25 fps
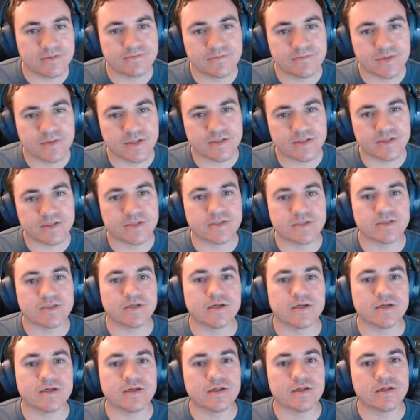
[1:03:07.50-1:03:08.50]
Let's
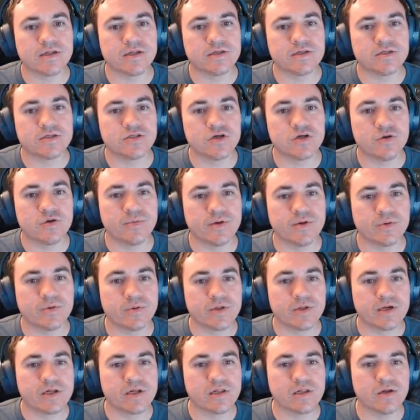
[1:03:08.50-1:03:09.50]
zoom in
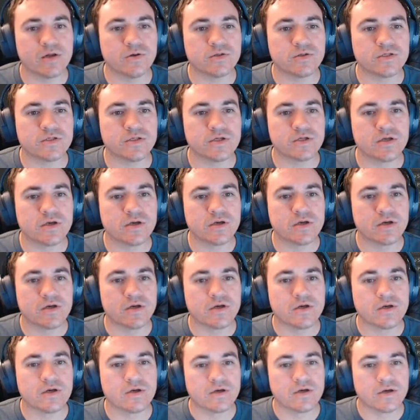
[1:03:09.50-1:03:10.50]
really close.
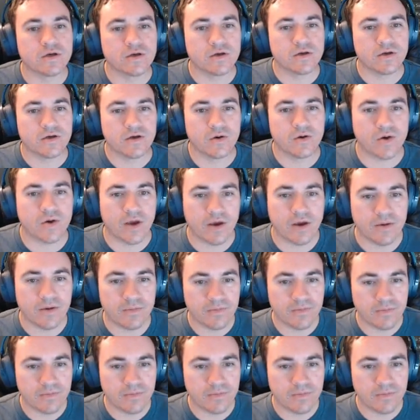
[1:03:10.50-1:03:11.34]
Okay.